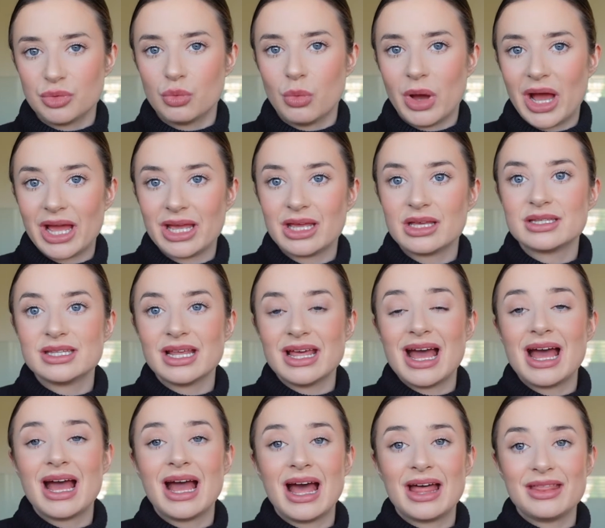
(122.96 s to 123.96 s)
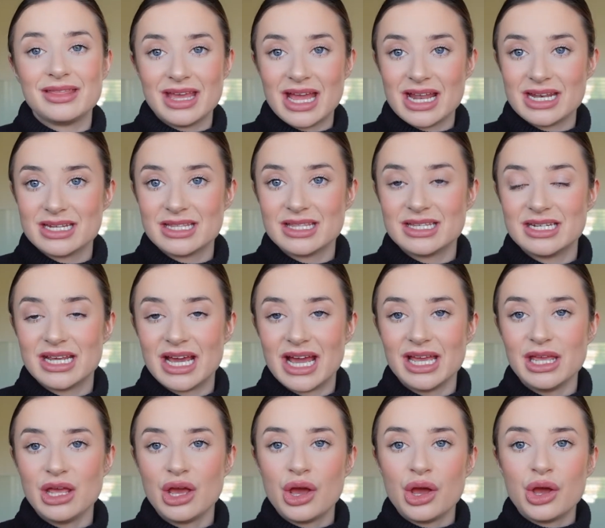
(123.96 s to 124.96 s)
way, because at the end of the
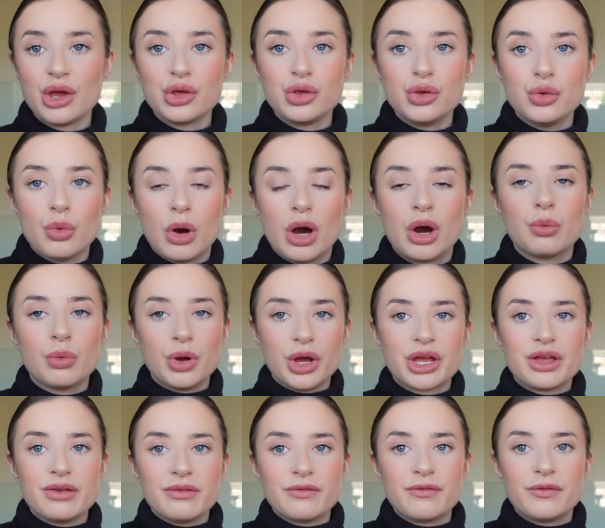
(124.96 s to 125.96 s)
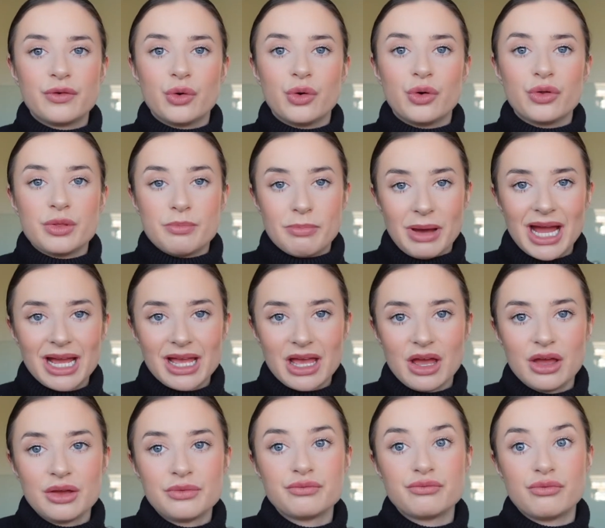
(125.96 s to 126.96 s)
day, you are working for the
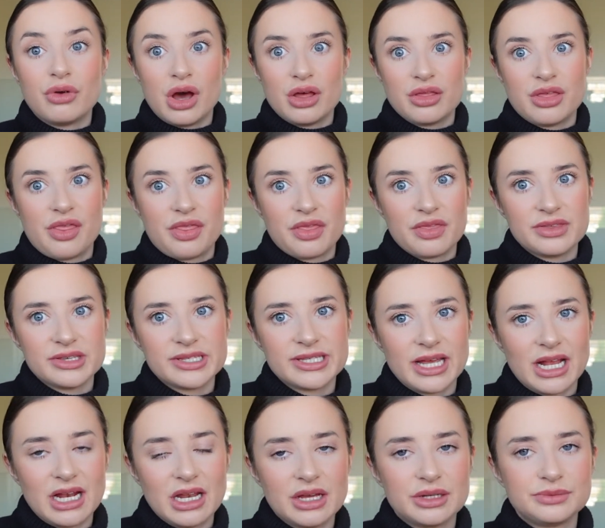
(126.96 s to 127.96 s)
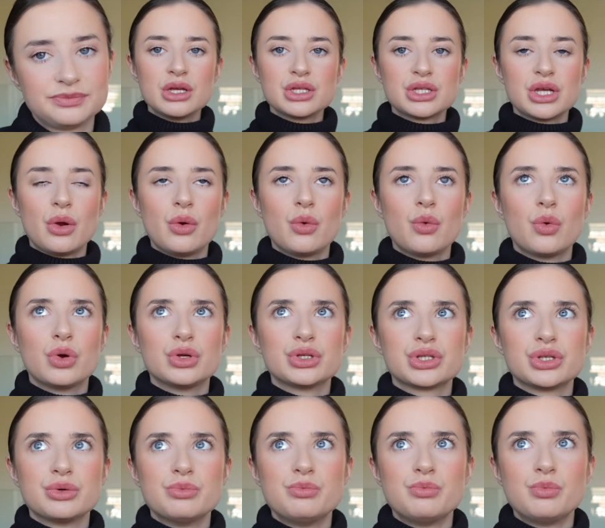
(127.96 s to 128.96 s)
buyer rather than the seller. So
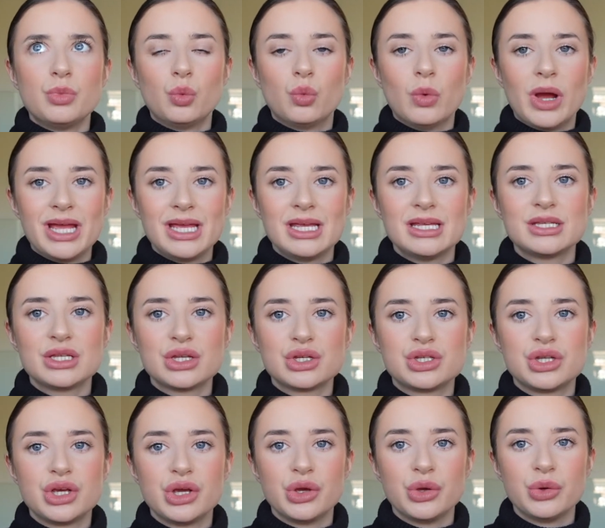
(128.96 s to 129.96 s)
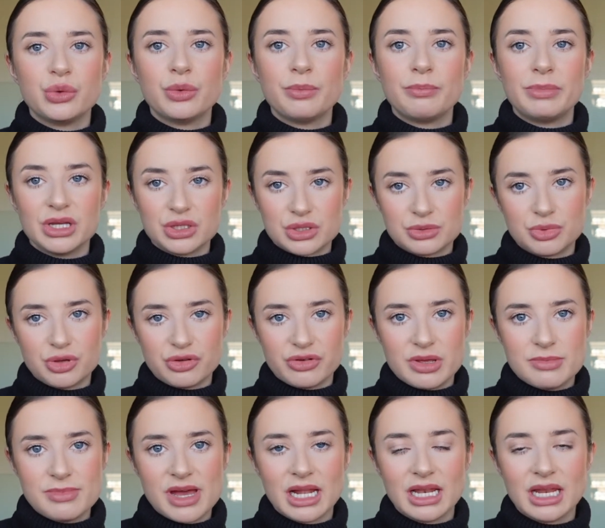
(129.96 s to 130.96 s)
some ways to build up your
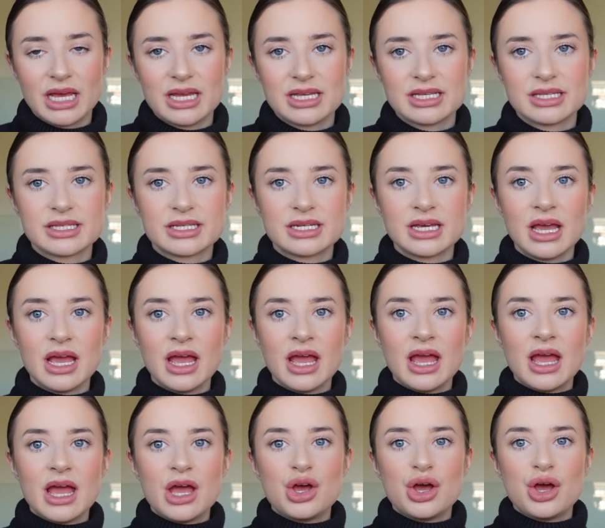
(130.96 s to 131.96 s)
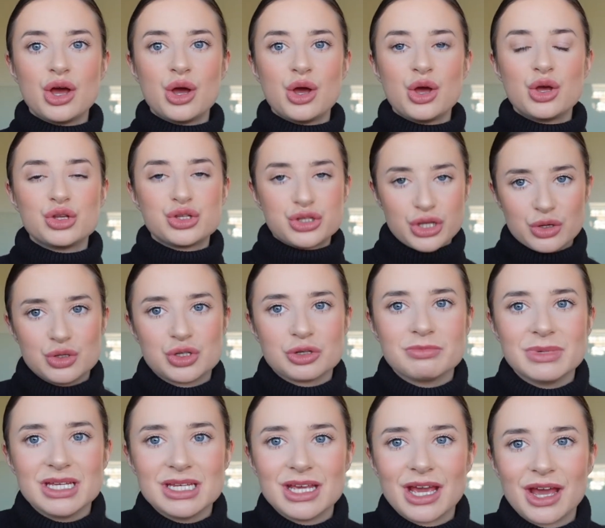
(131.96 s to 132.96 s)
email list: social
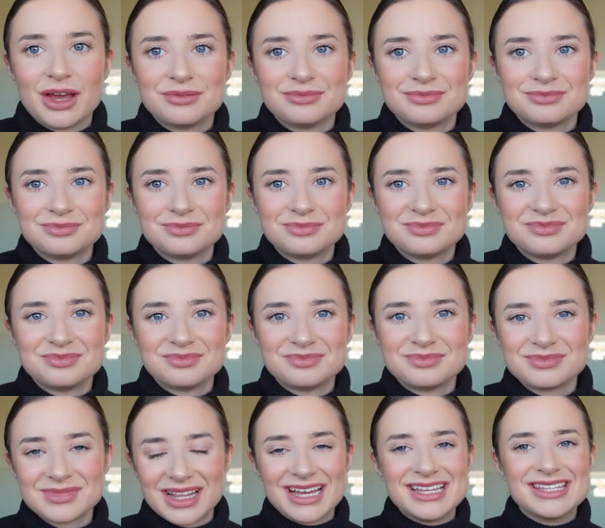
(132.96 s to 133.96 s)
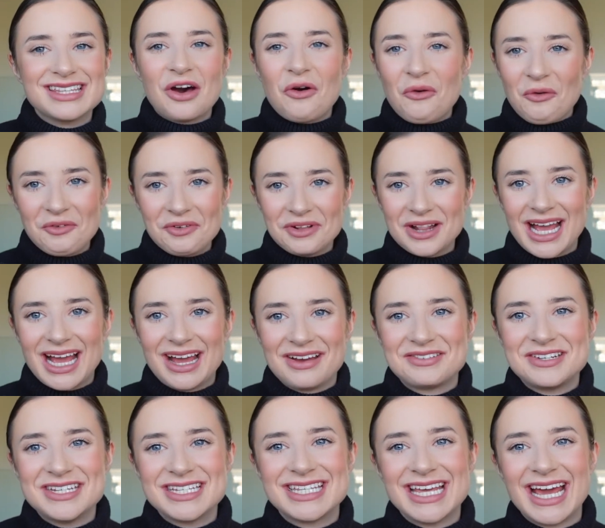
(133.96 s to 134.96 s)
media. That is all I have
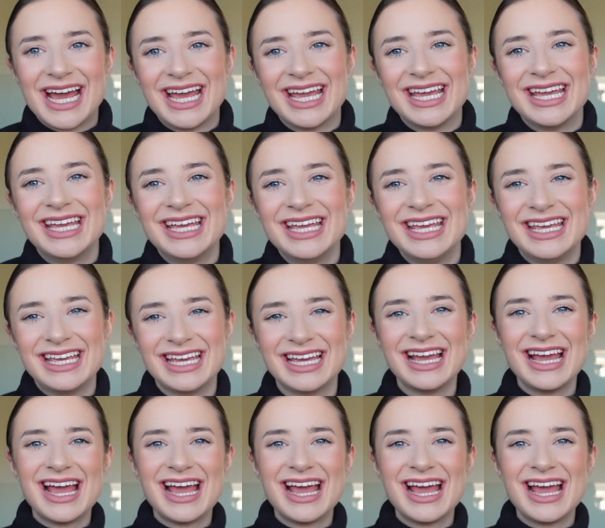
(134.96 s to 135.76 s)
to say.